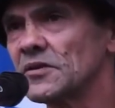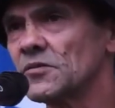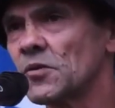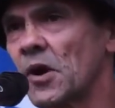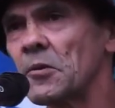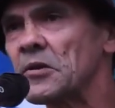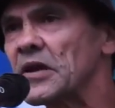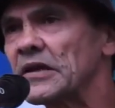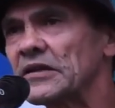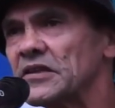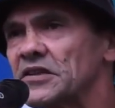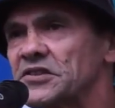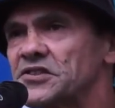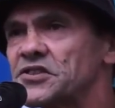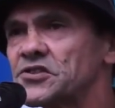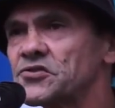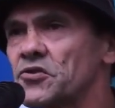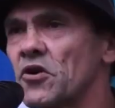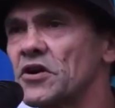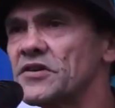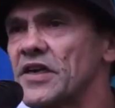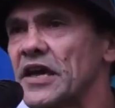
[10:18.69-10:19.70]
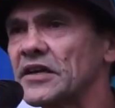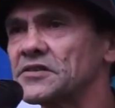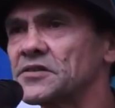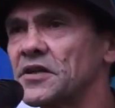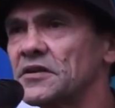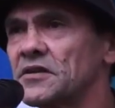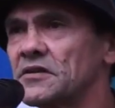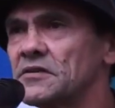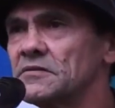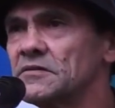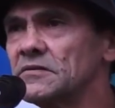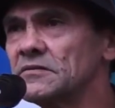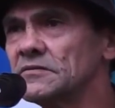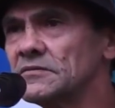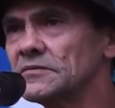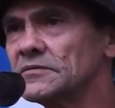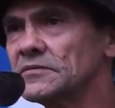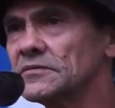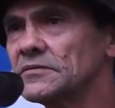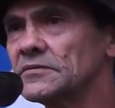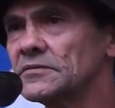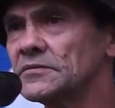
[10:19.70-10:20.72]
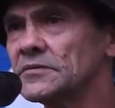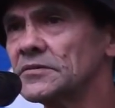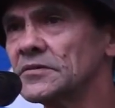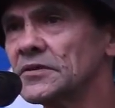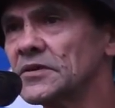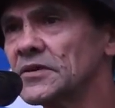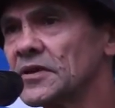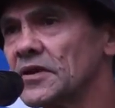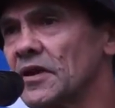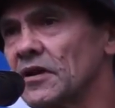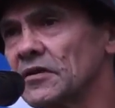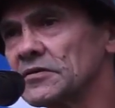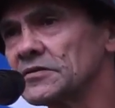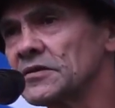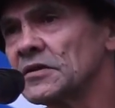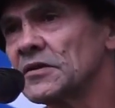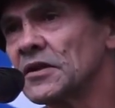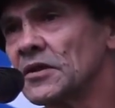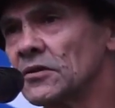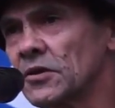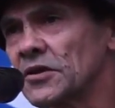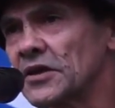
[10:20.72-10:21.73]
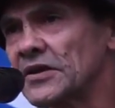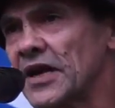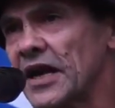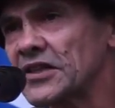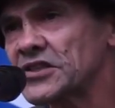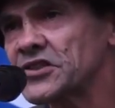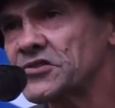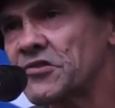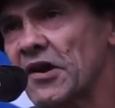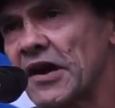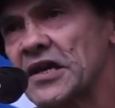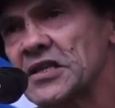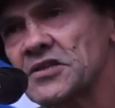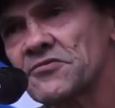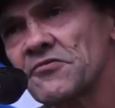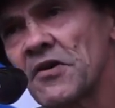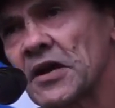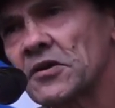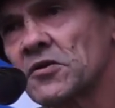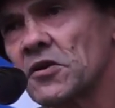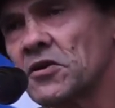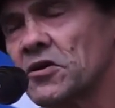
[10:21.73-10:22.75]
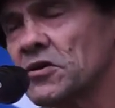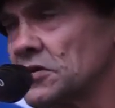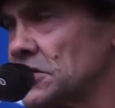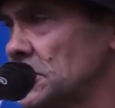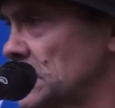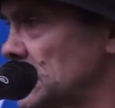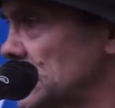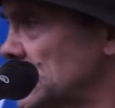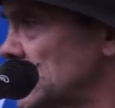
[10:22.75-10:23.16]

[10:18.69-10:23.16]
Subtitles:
Well, we're going to destroy that too. You know, looking at Australia's record,